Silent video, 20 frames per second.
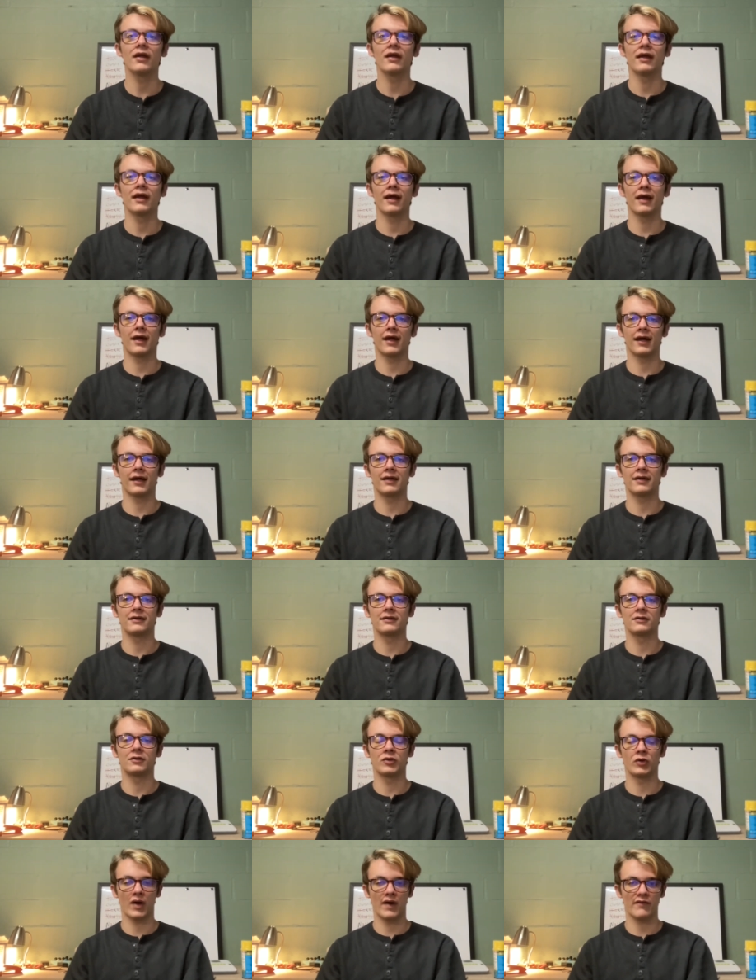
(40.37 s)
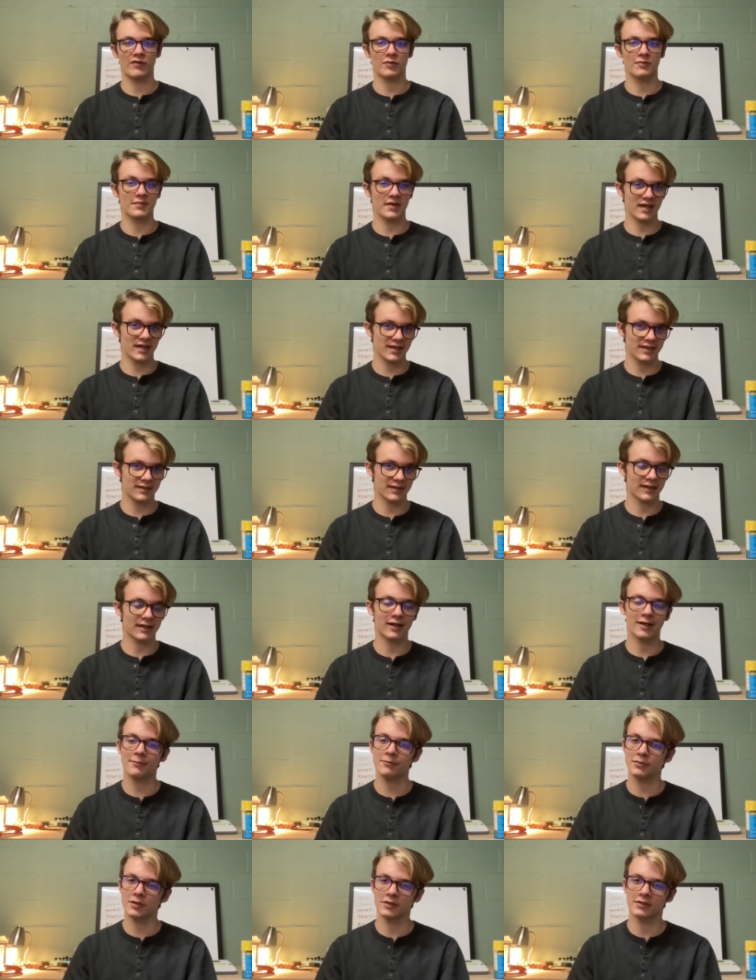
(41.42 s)
And whoever made and
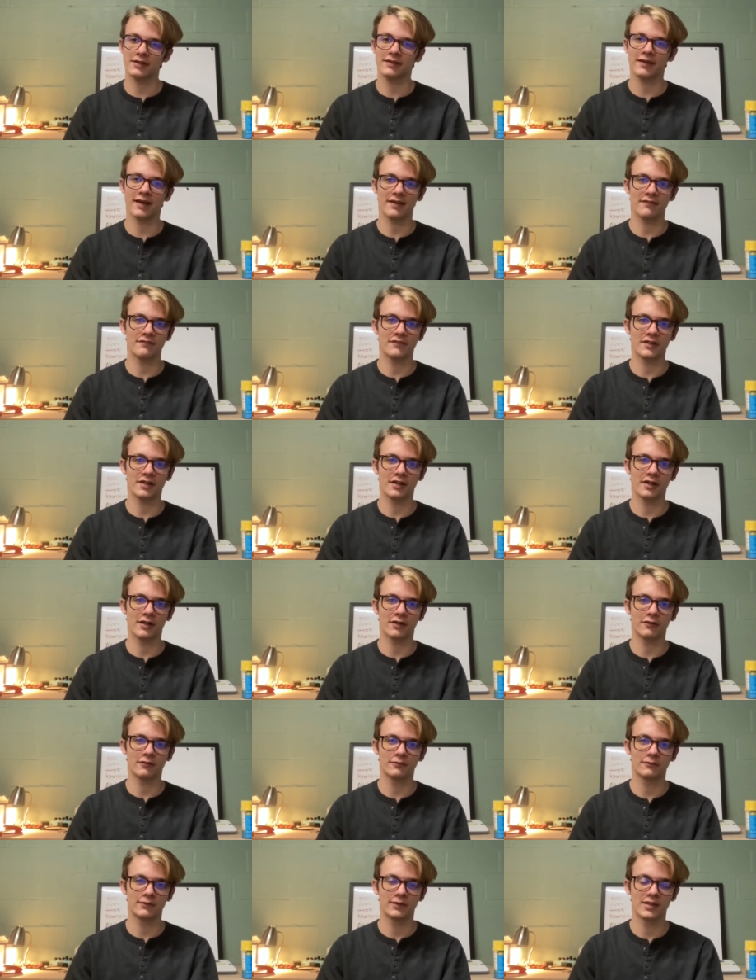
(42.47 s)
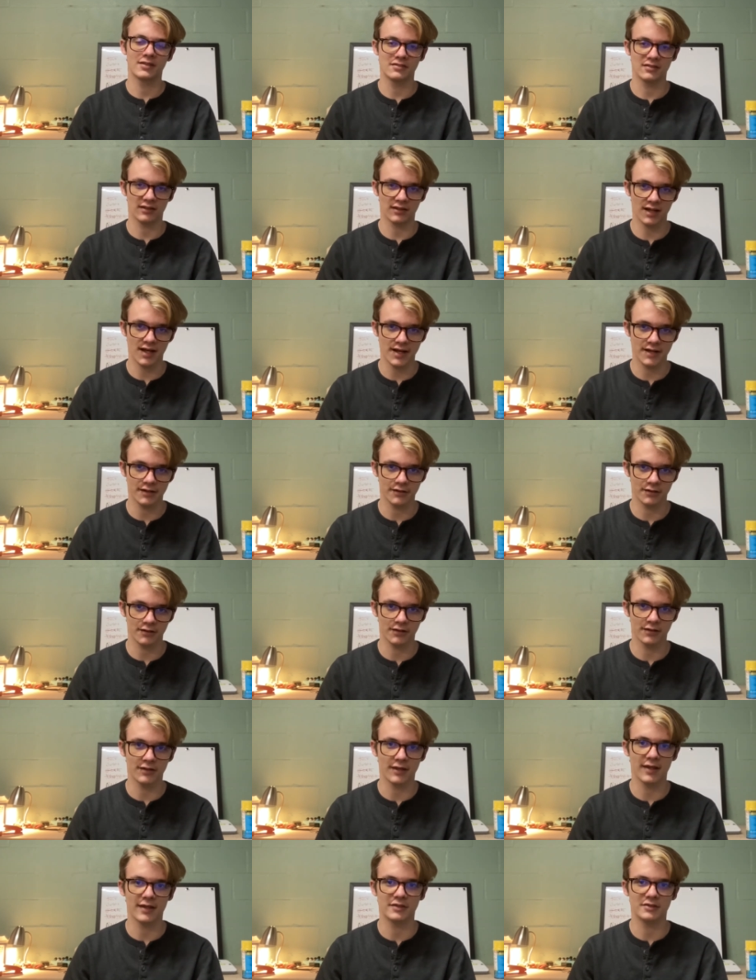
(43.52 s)
uploaded that video is a liar
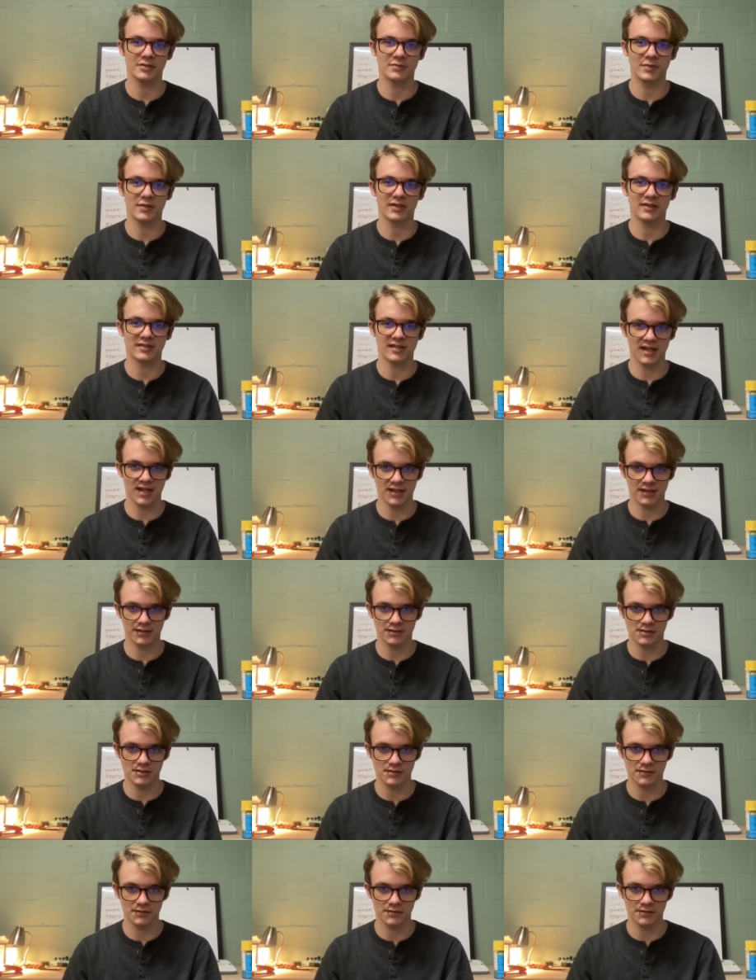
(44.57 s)
and they should be detained.